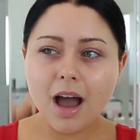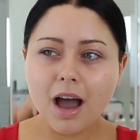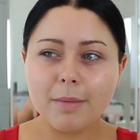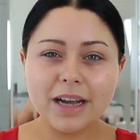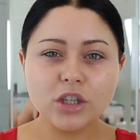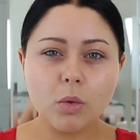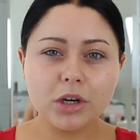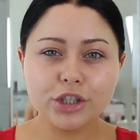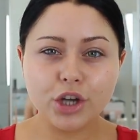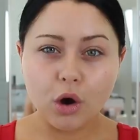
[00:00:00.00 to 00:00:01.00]
Um, I don't
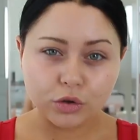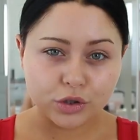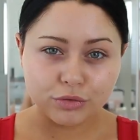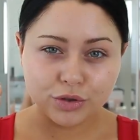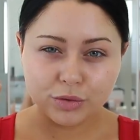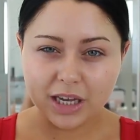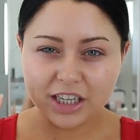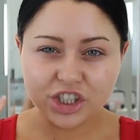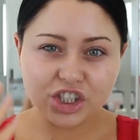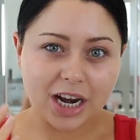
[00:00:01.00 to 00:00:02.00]
want to also do
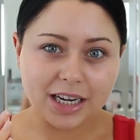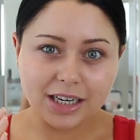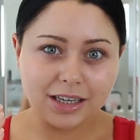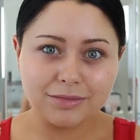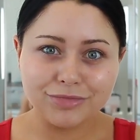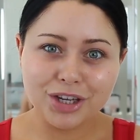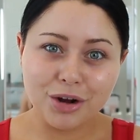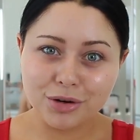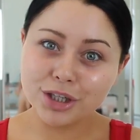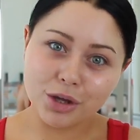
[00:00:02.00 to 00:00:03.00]
like a shiny, you
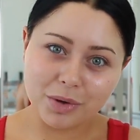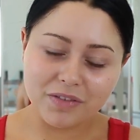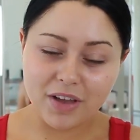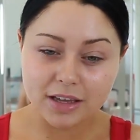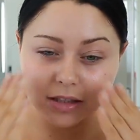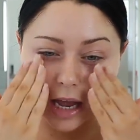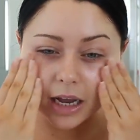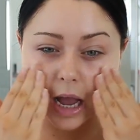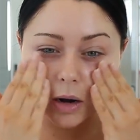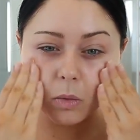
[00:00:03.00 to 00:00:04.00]
know, glowy face. I
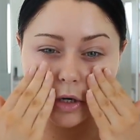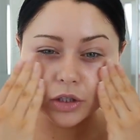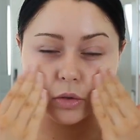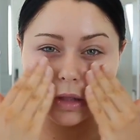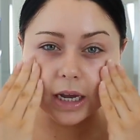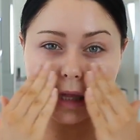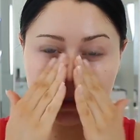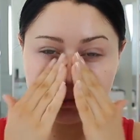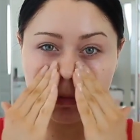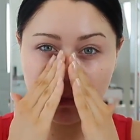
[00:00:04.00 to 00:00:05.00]
kind of want to do like a
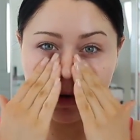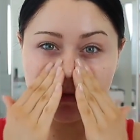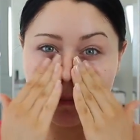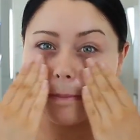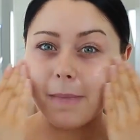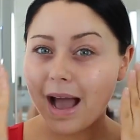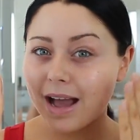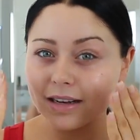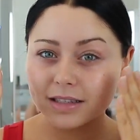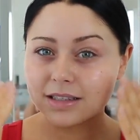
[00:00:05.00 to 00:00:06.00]
little bit more of a
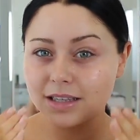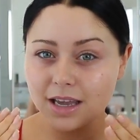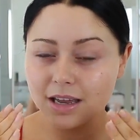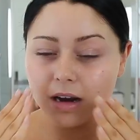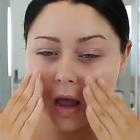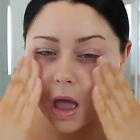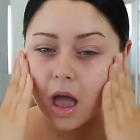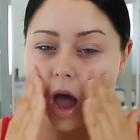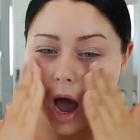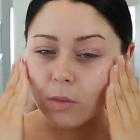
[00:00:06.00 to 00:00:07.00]
matte skin
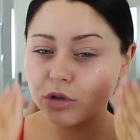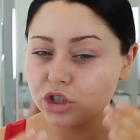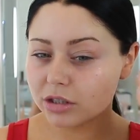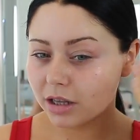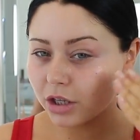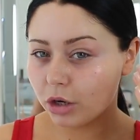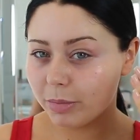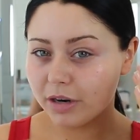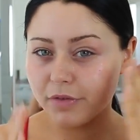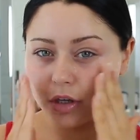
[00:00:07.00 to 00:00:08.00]
um, with just a little
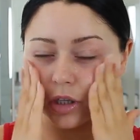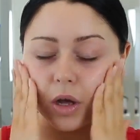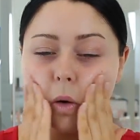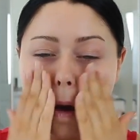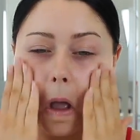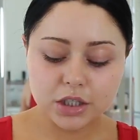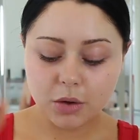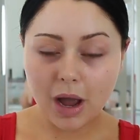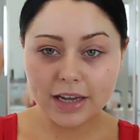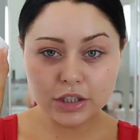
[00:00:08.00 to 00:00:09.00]
bit of a glow.
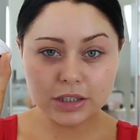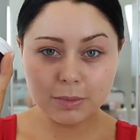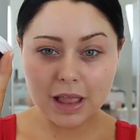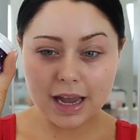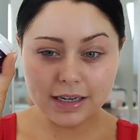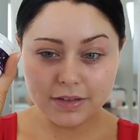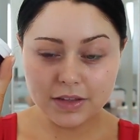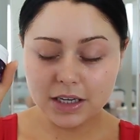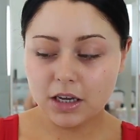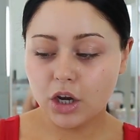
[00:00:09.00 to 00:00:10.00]
So I just applied
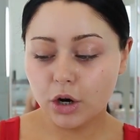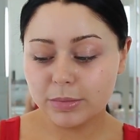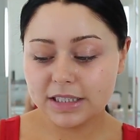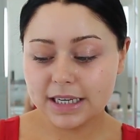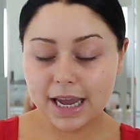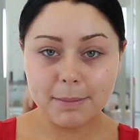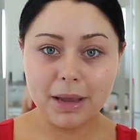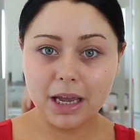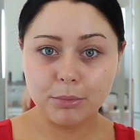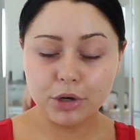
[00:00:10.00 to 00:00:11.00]
the Urban Decay
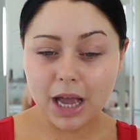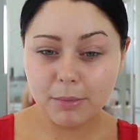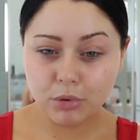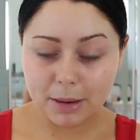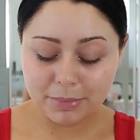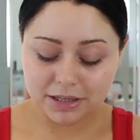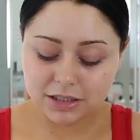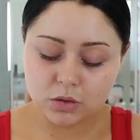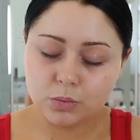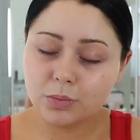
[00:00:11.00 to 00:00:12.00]
Makeup Rehab Prep
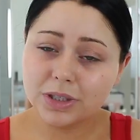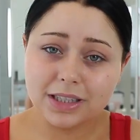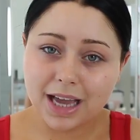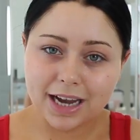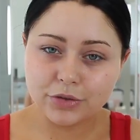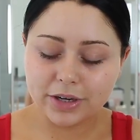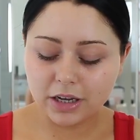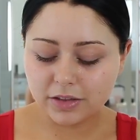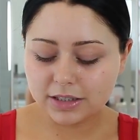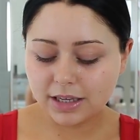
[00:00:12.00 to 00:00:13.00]
because it's really
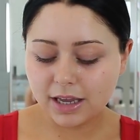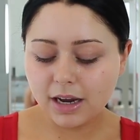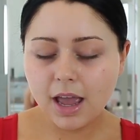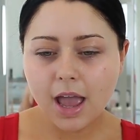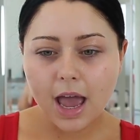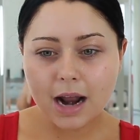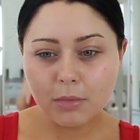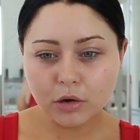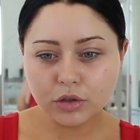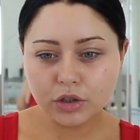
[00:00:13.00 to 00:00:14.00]
hydrating on the skin. And
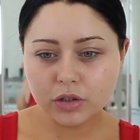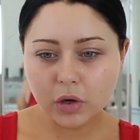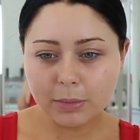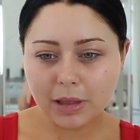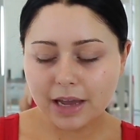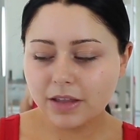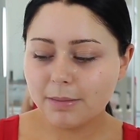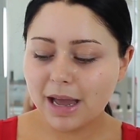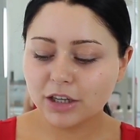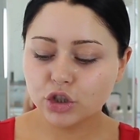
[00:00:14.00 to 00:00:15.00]
I'm also just going to apply the
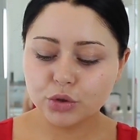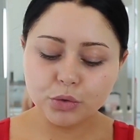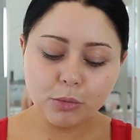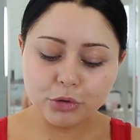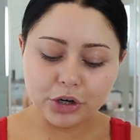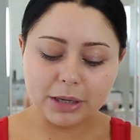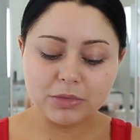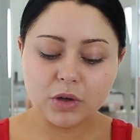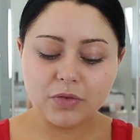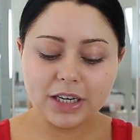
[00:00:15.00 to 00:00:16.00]
MAC Strobe
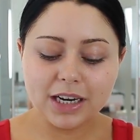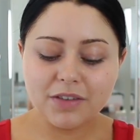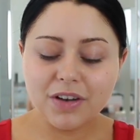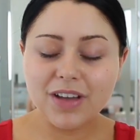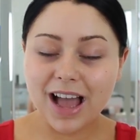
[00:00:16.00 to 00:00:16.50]
Cream. So funny enough, I've